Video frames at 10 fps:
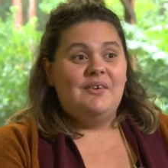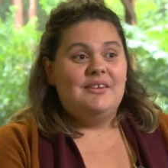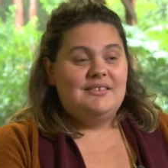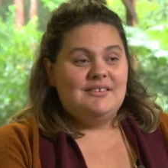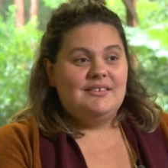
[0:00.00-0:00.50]

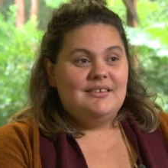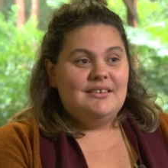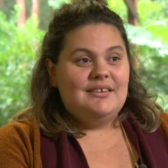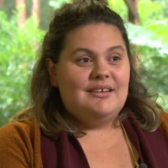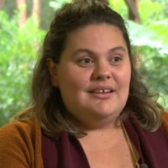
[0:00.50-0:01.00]
it's,
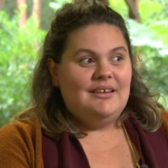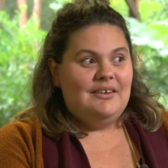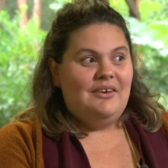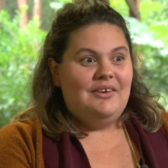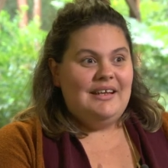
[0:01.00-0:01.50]

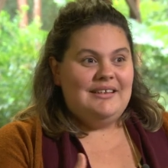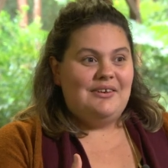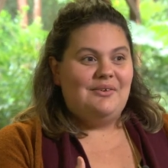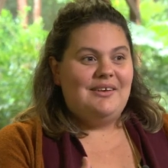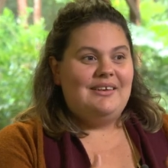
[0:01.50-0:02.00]
you know, in
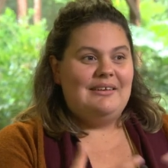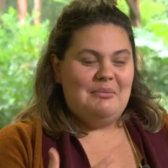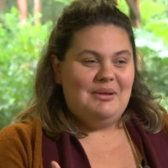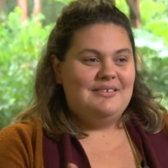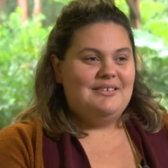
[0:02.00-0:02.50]
the
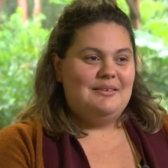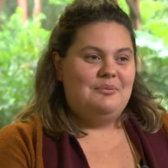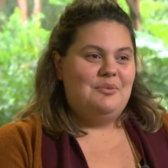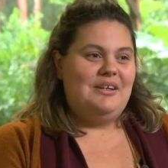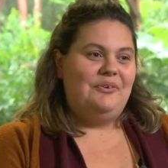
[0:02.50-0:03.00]
curriculum. It's
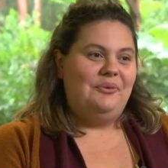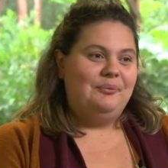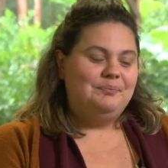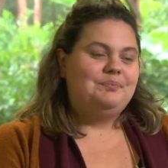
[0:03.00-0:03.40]
pretty cool.